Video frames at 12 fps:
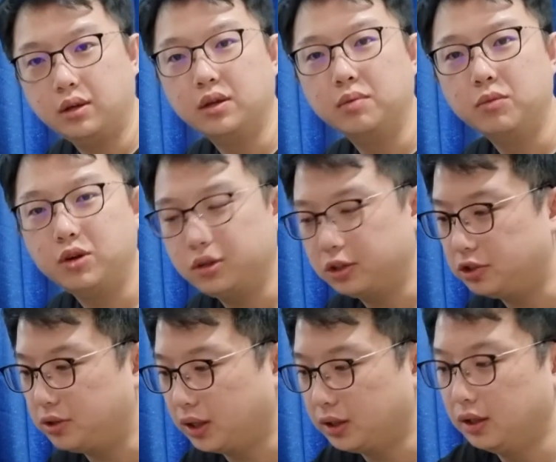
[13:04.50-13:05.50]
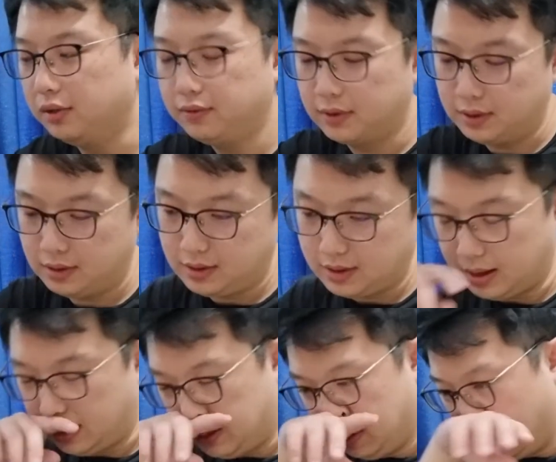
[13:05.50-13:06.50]
more constructive.
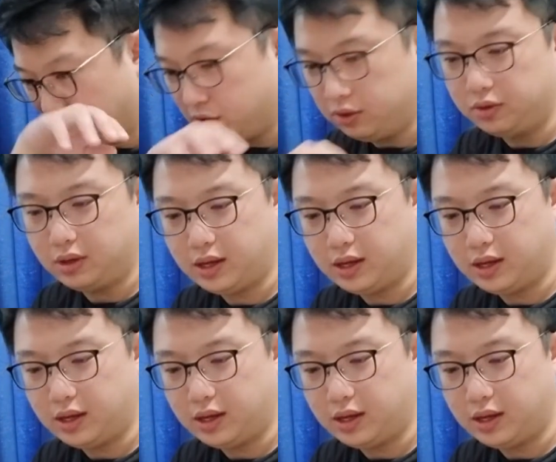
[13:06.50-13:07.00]
I'm going to